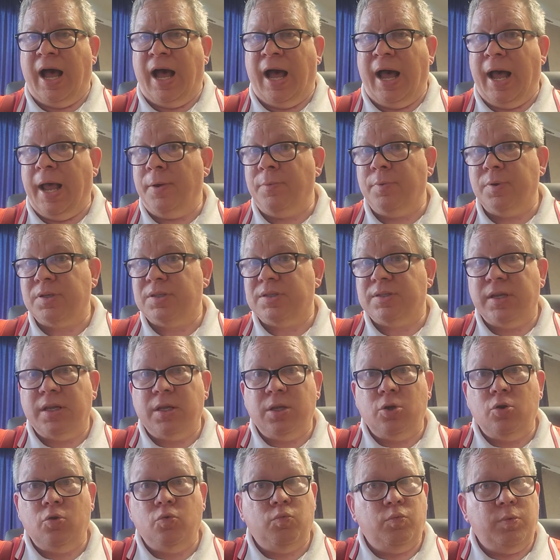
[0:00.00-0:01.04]
I would say
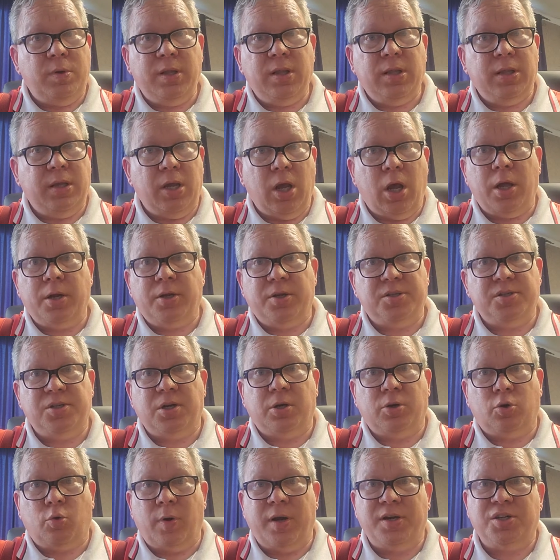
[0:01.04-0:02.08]
you really ought to
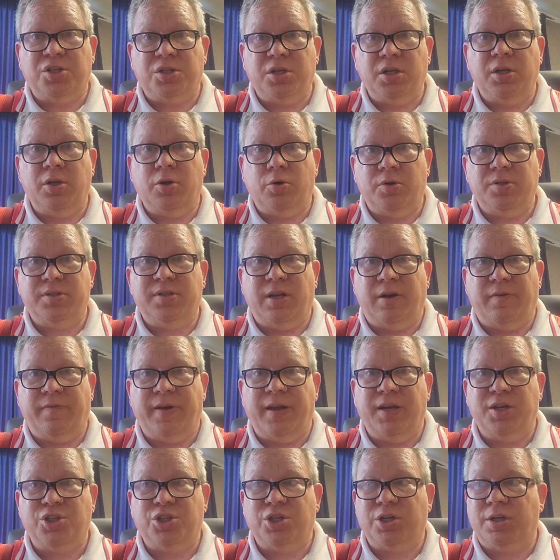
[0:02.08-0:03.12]
start questioning your
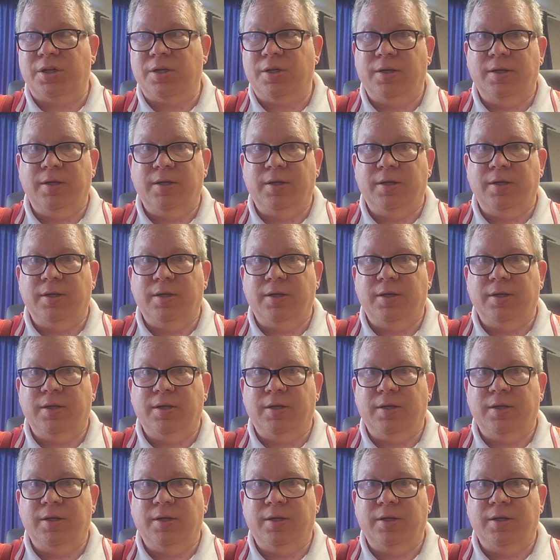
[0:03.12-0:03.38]
salvation.